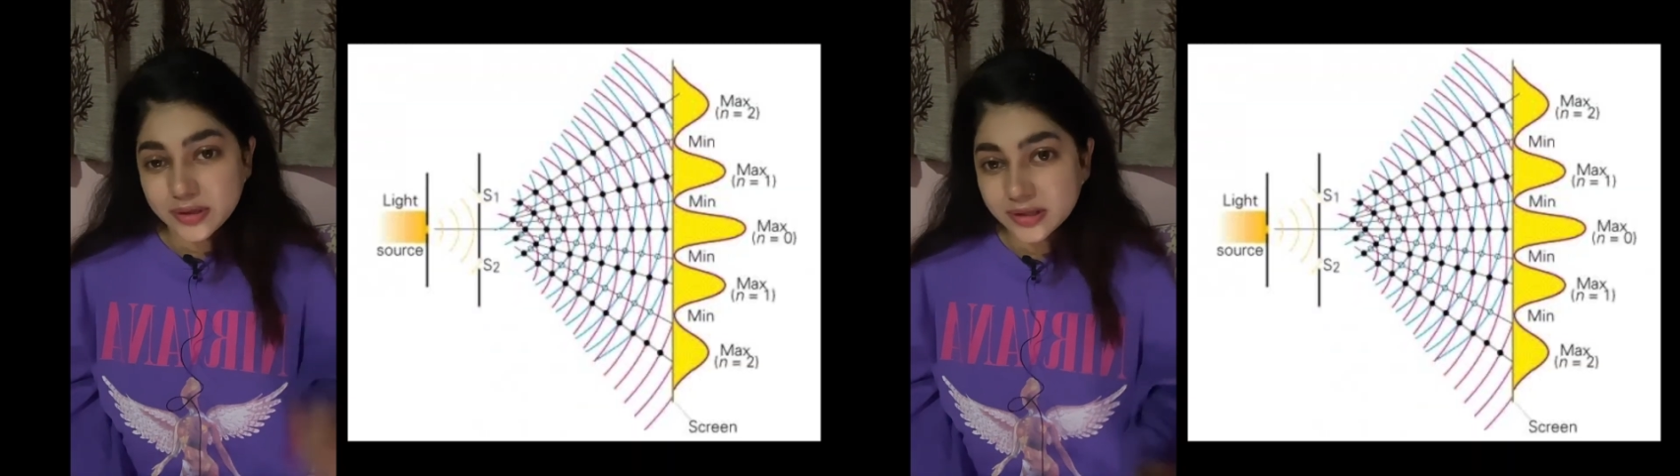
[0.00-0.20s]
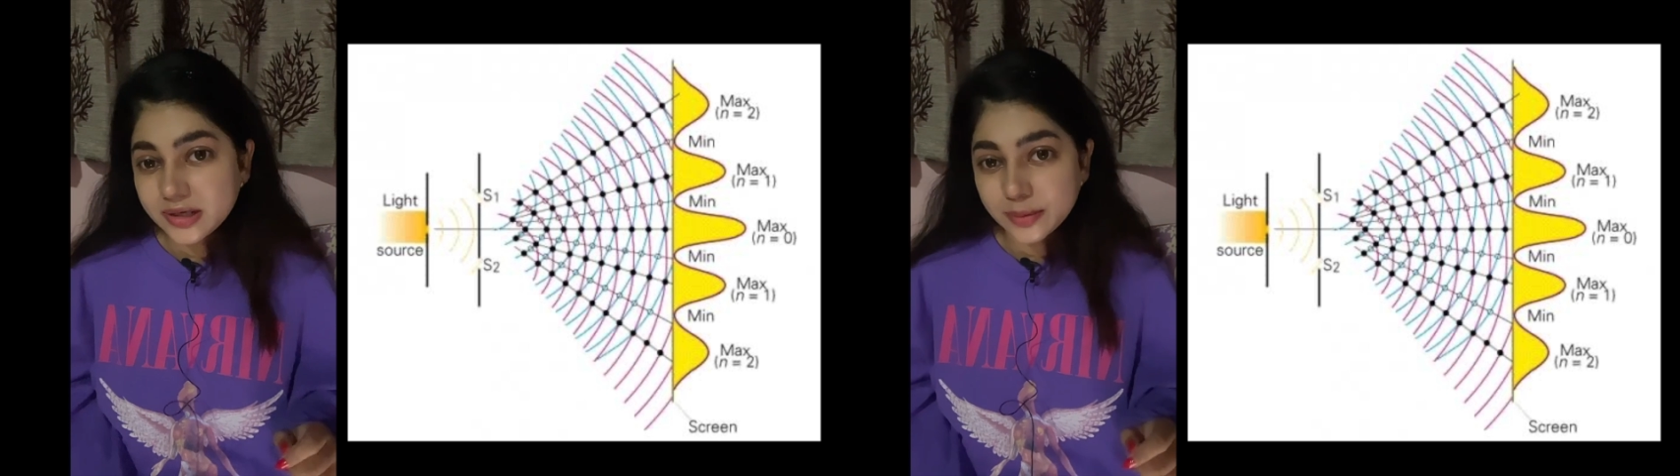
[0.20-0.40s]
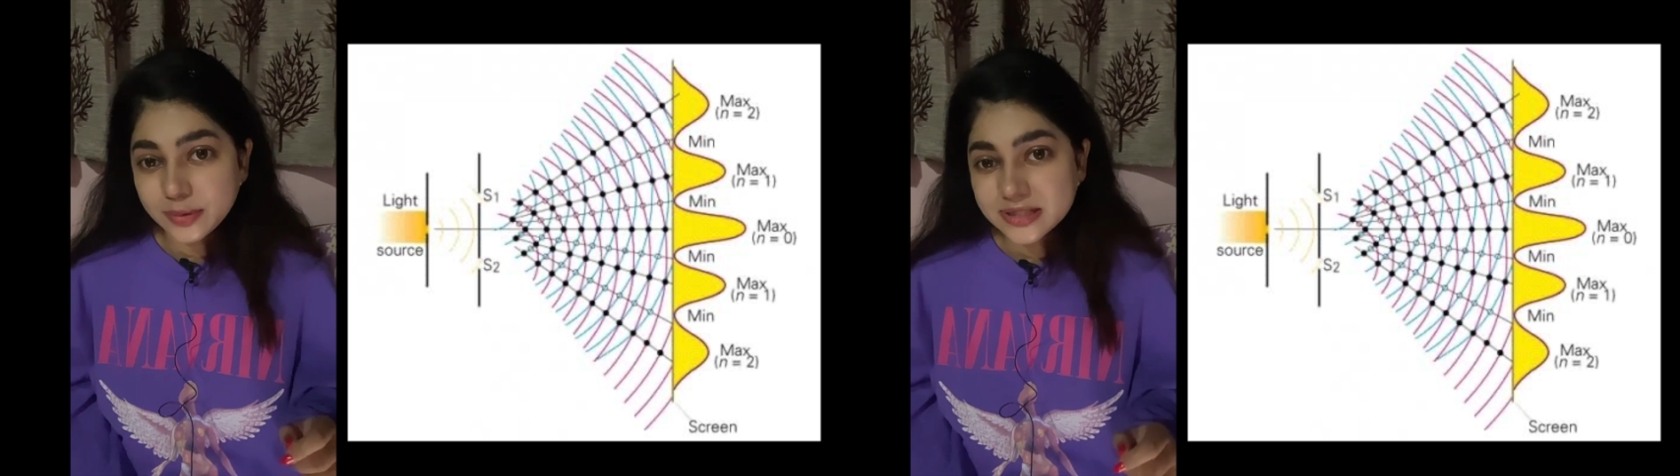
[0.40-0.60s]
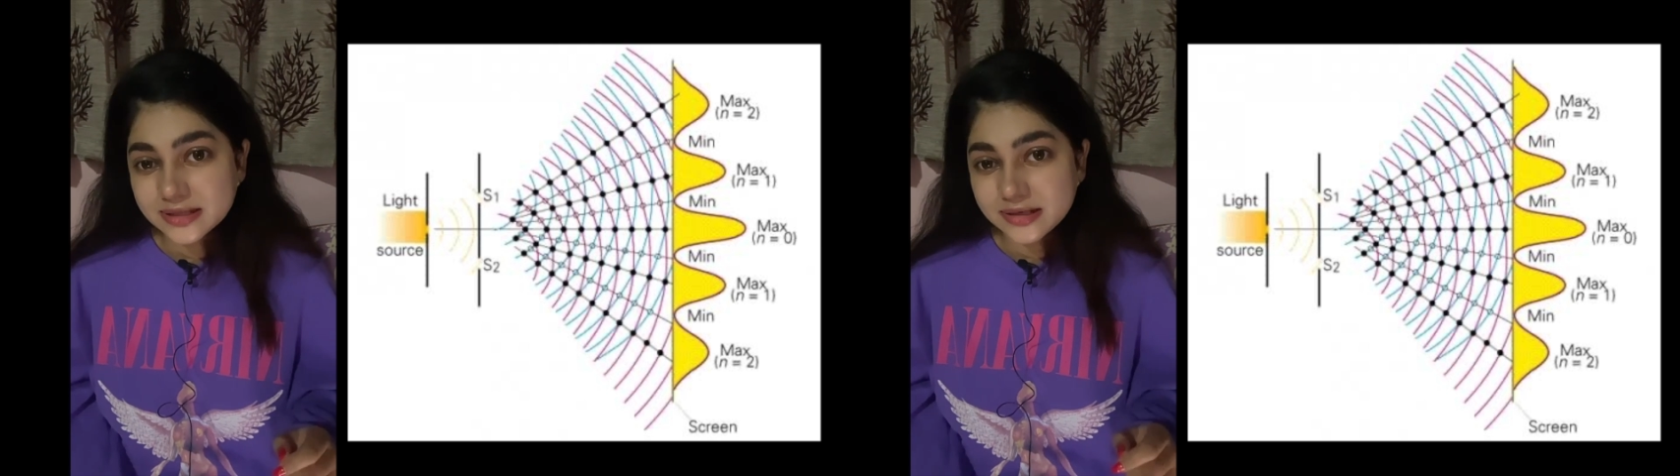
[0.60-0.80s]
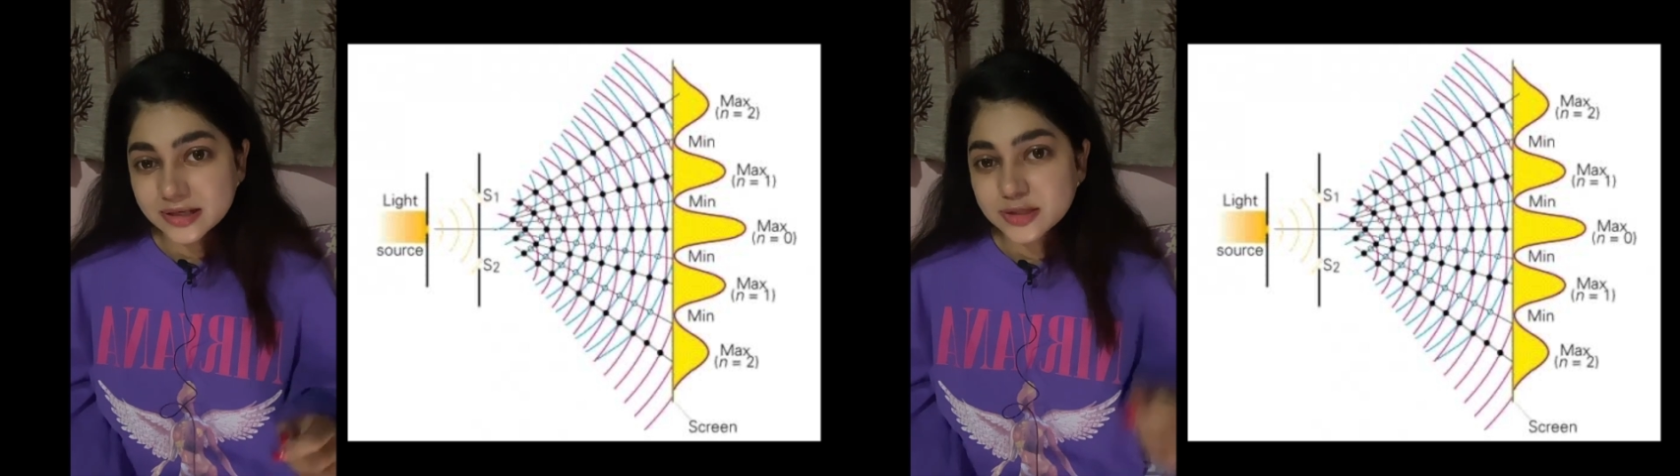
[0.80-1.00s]
in the double
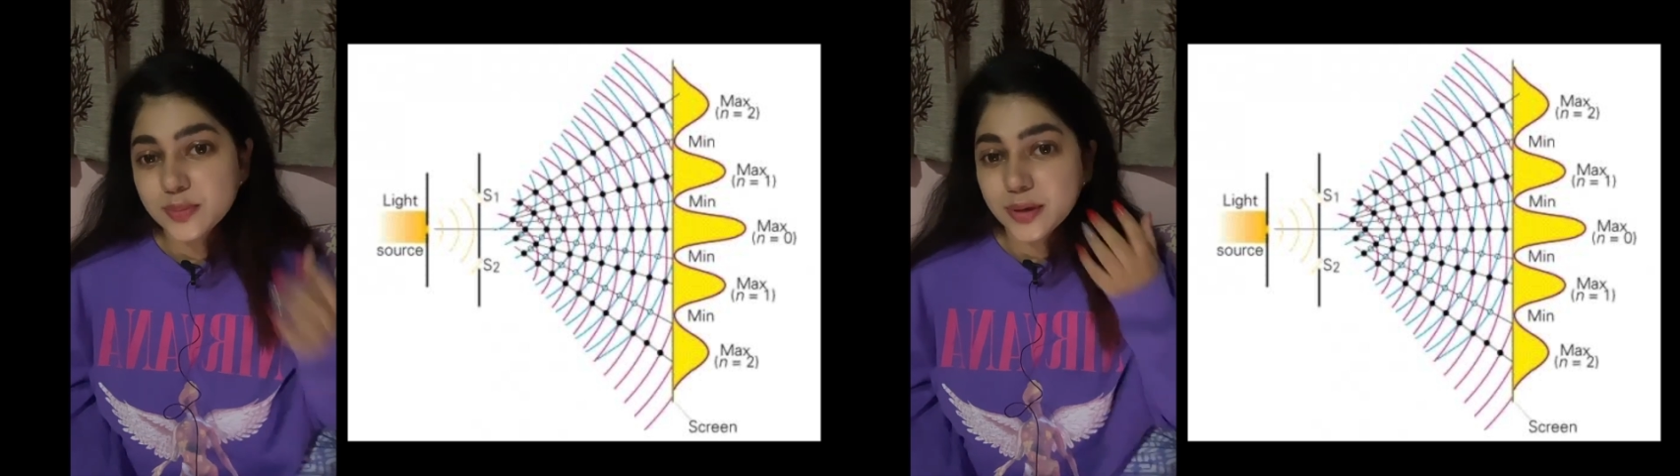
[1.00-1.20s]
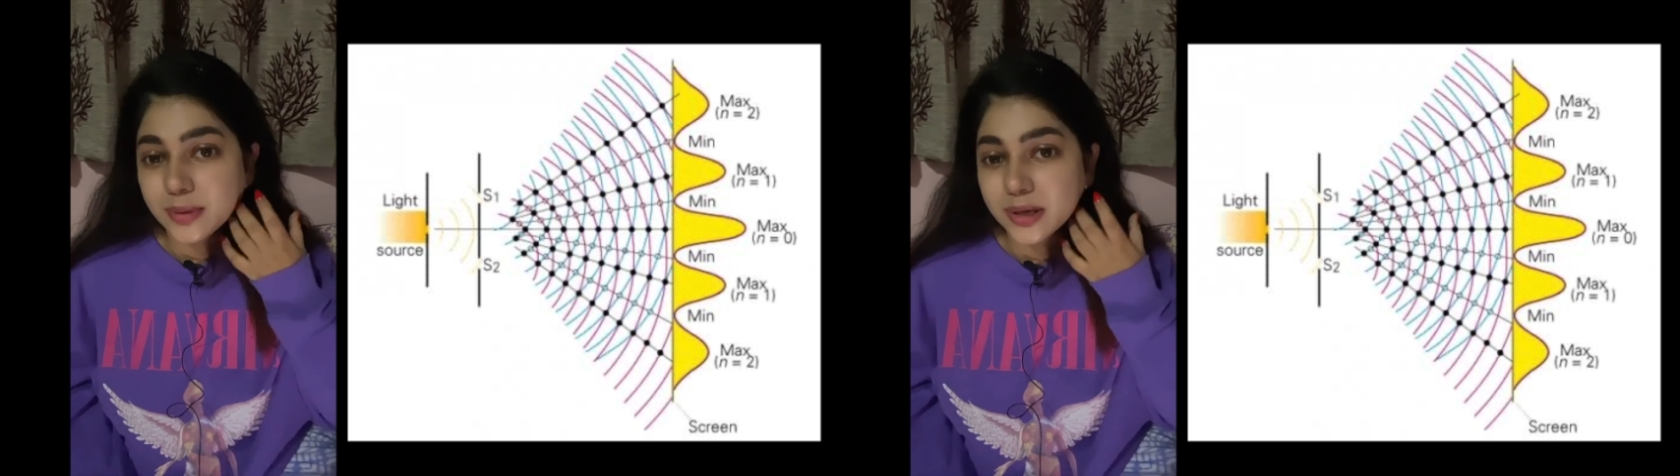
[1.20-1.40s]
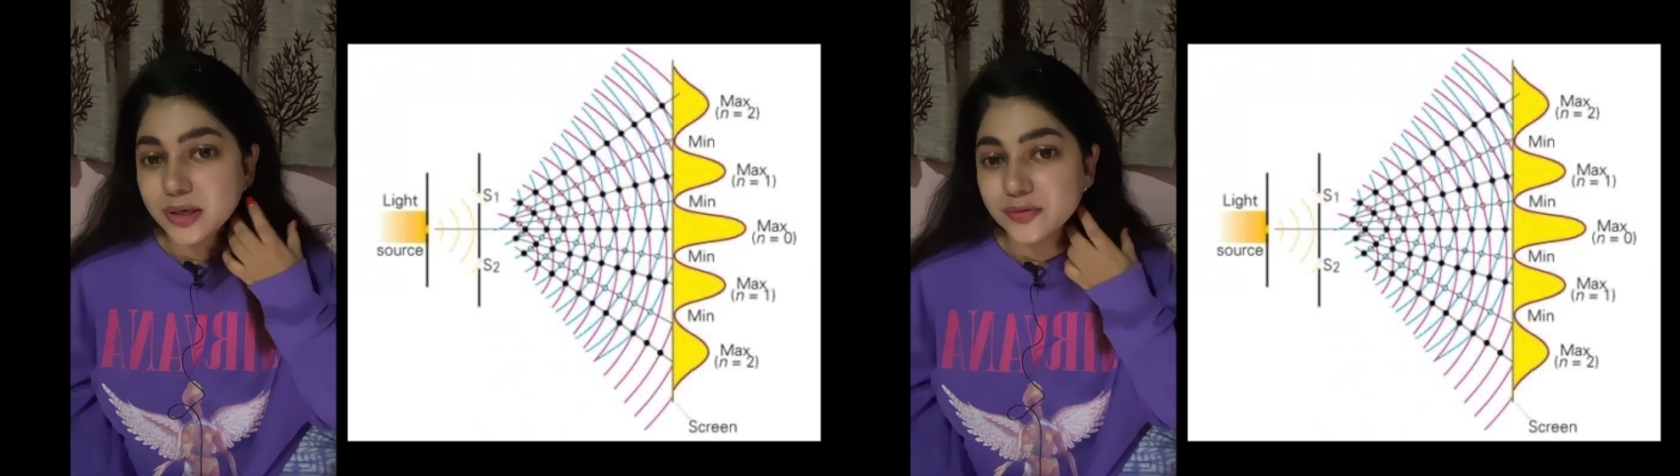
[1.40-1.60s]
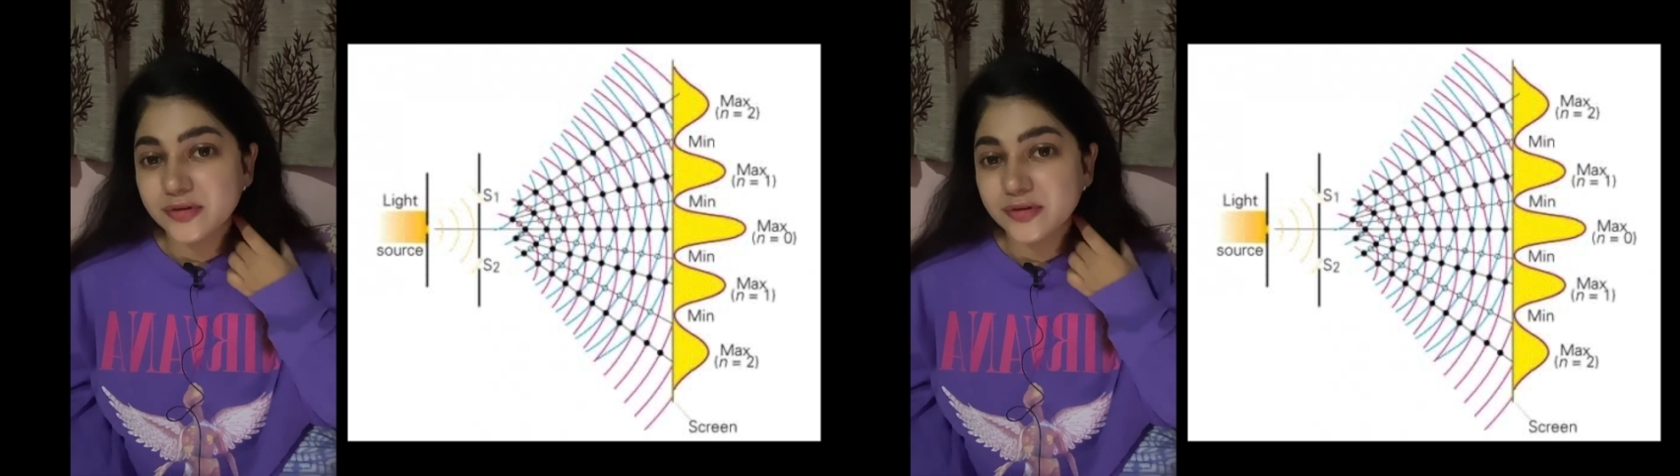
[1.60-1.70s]
slit experiment,